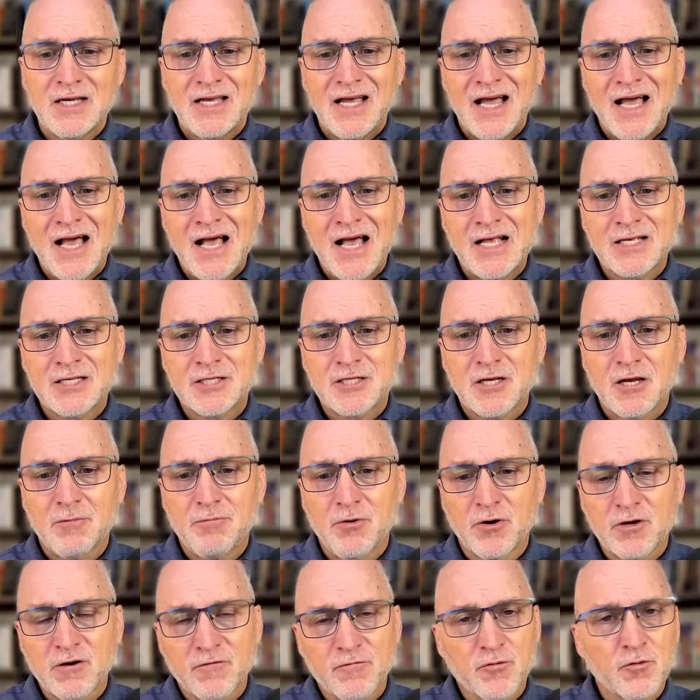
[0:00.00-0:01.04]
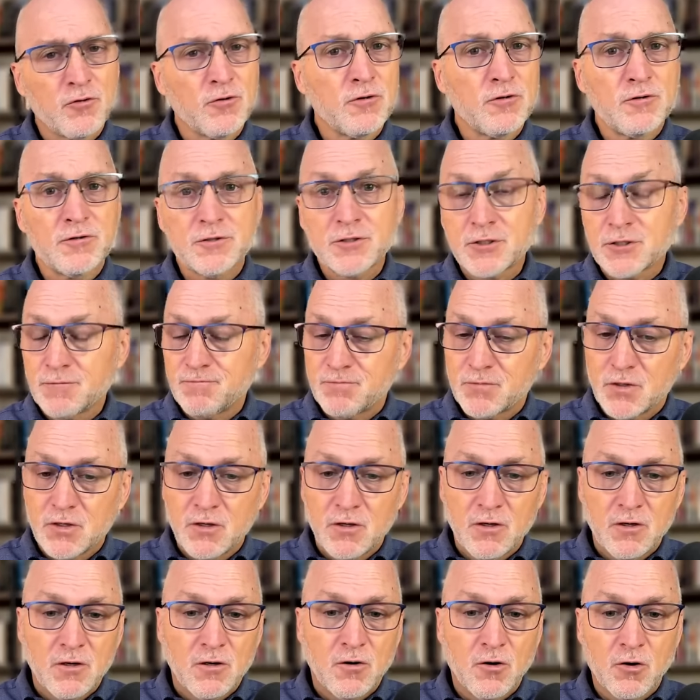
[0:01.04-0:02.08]
as a book of rules
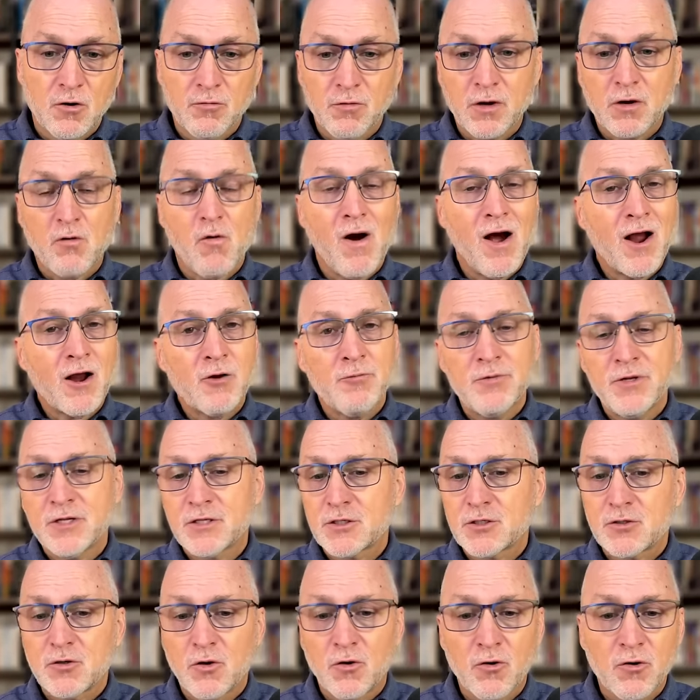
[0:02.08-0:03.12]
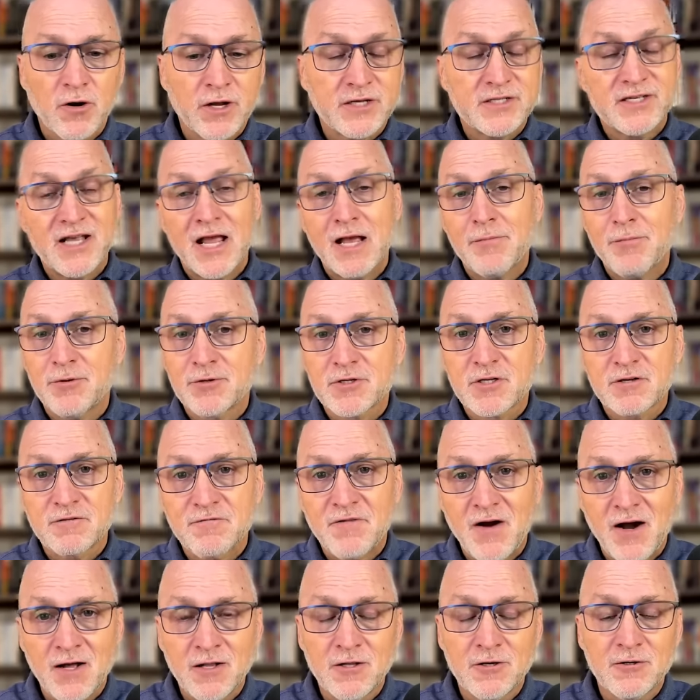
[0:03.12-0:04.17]
or requirements or examples to
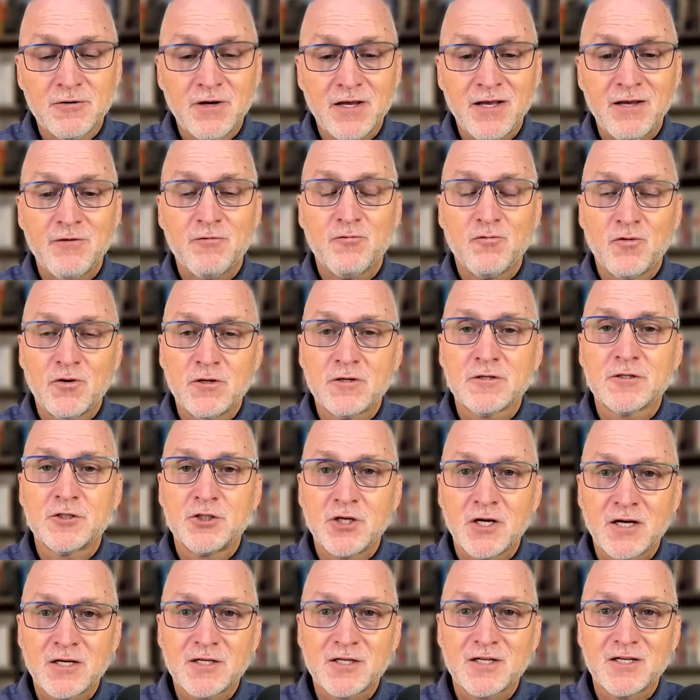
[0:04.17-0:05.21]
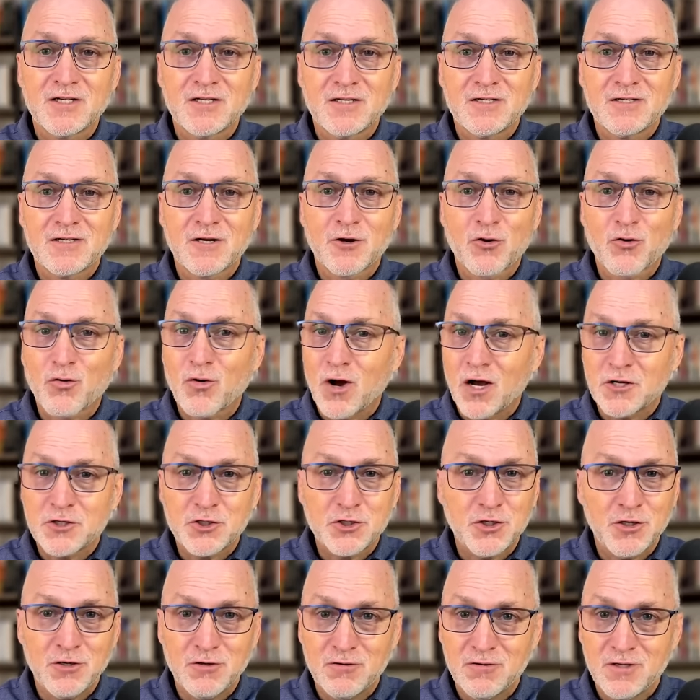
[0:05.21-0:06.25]
follow, it will just crush
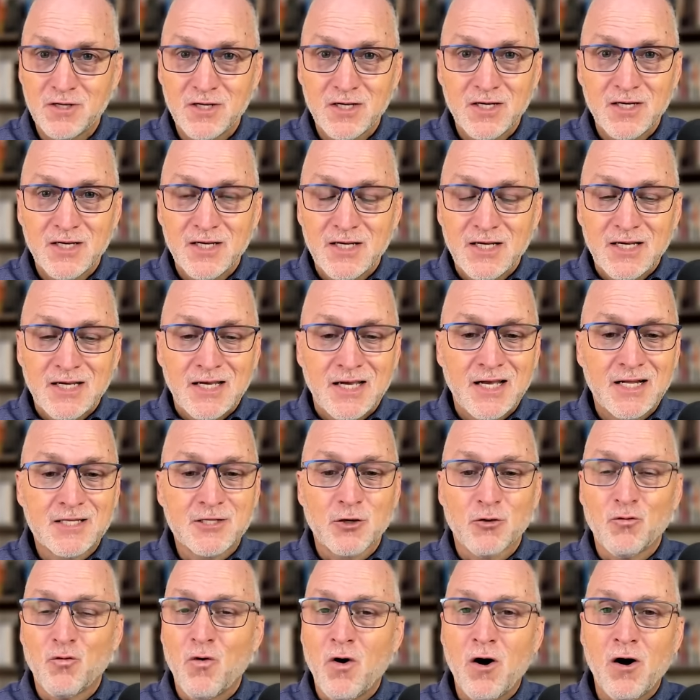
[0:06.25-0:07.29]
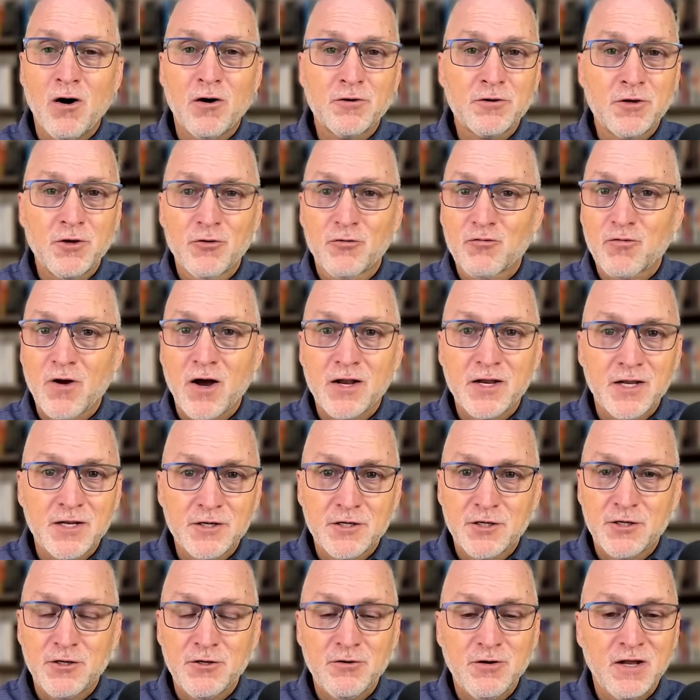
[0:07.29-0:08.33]
you. It's a wall you run
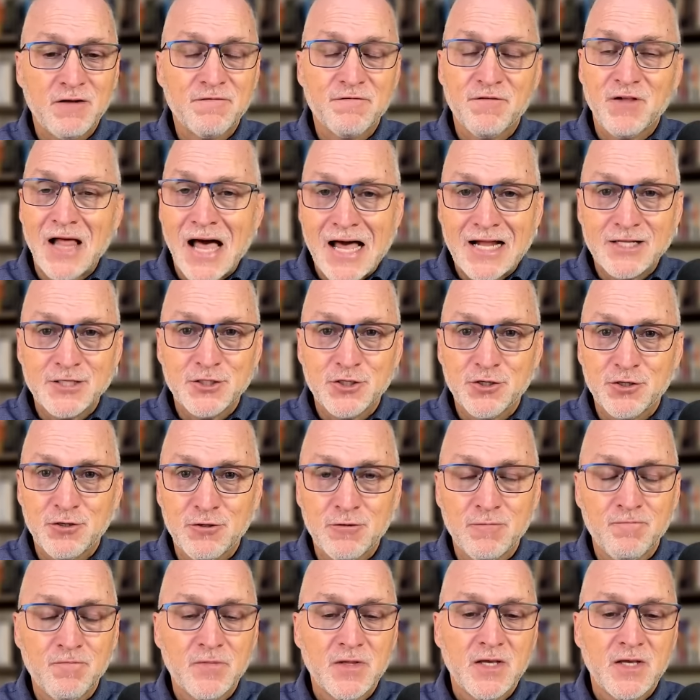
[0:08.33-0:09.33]
into. It flattens you.